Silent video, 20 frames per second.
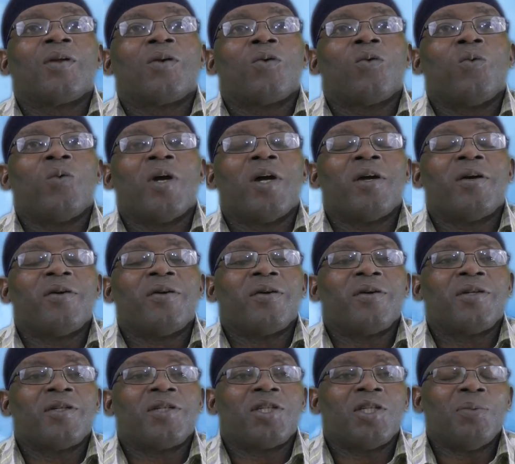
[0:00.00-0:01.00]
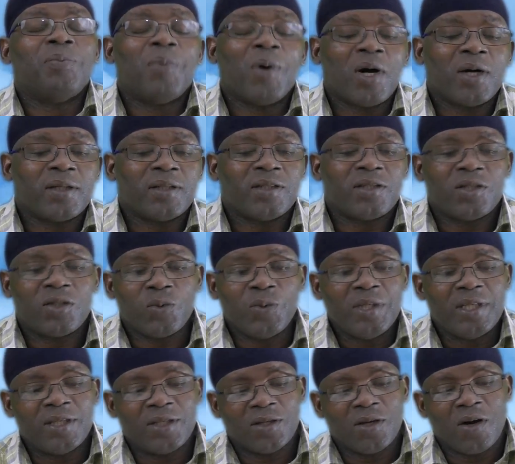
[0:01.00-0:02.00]
where she bought
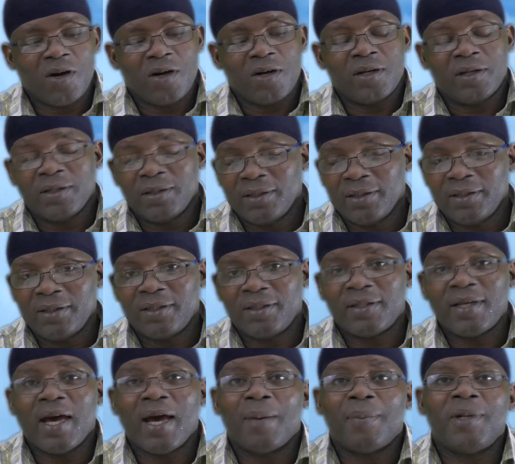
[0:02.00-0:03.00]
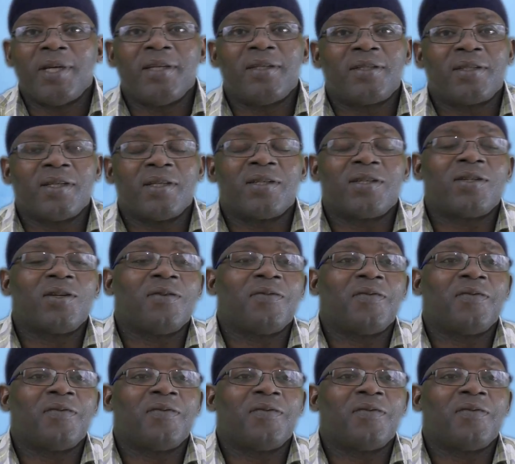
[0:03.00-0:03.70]
sweet sauce tablets and stuff